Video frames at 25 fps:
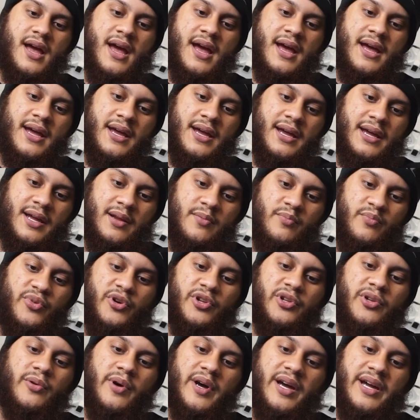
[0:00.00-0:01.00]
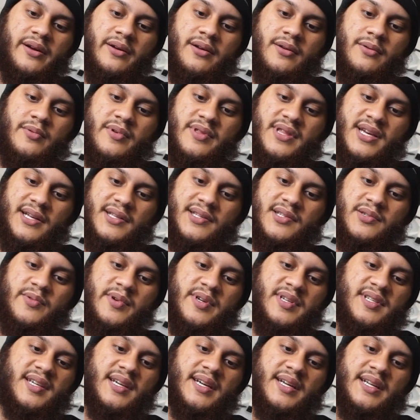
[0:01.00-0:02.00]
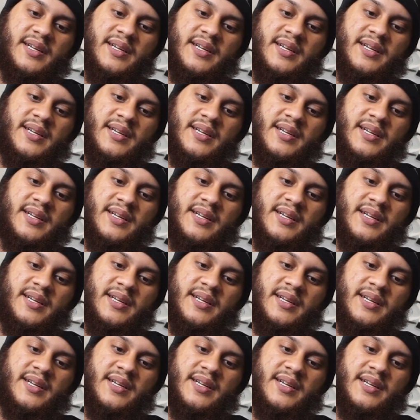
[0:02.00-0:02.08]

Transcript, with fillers: and pull away without squeezing